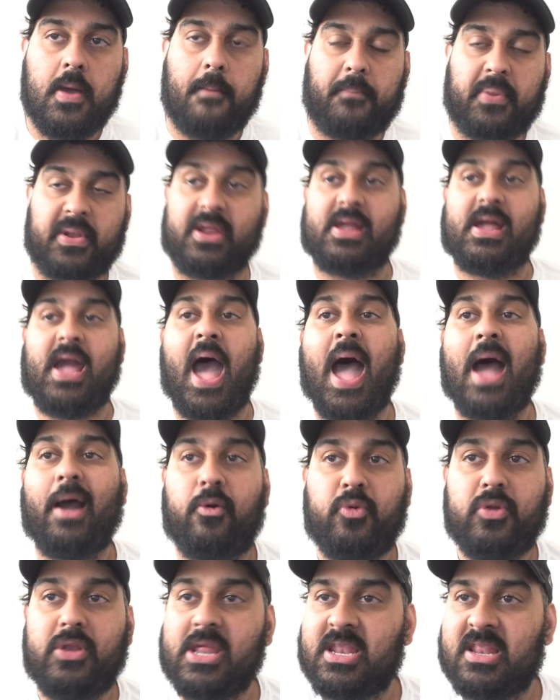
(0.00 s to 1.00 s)
But a guy
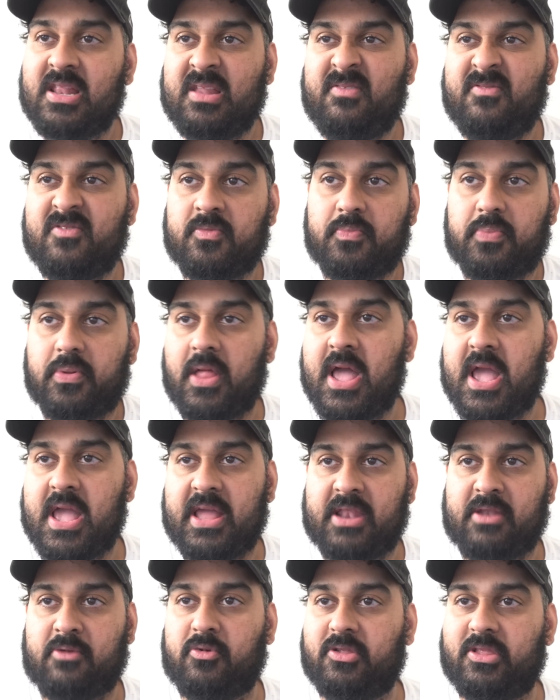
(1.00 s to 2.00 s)
who didn't even play
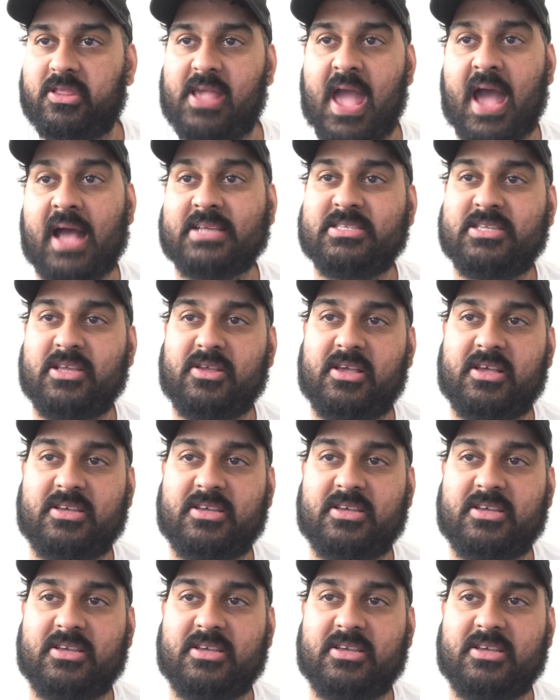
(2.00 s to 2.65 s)
and really hasn't